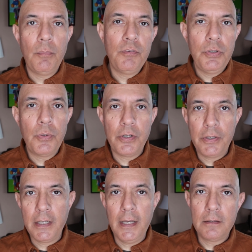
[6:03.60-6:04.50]
of you are
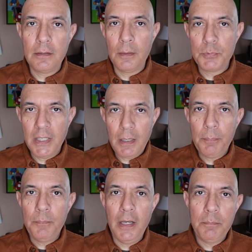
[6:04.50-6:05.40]
going to get upset
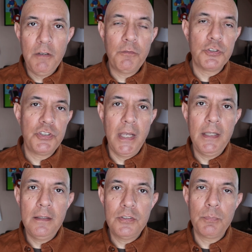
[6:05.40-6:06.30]
at me for
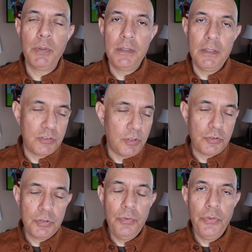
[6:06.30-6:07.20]
saying this, but it's the
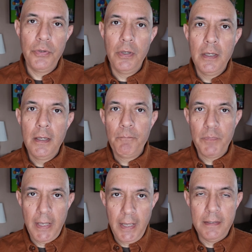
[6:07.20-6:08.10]
truth,
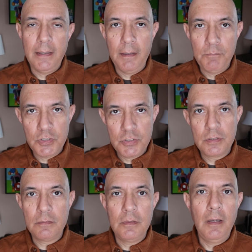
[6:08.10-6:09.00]
and I'm just
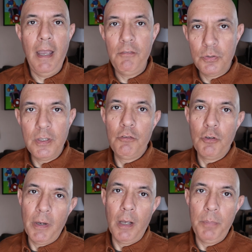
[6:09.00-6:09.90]
having to give
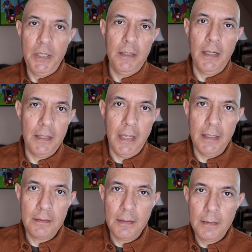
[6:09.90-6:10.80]
you my opinion on
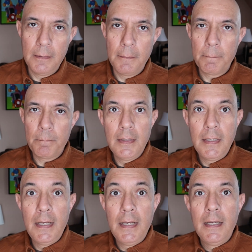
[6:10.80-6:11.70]
that.
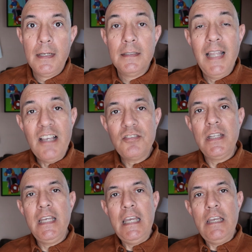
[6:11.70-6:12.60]

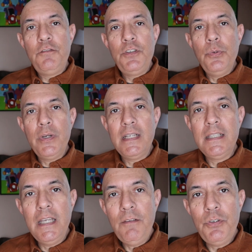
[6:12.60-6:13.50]
Lastly, if you can
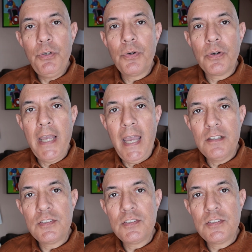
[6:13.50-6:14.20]
give your cat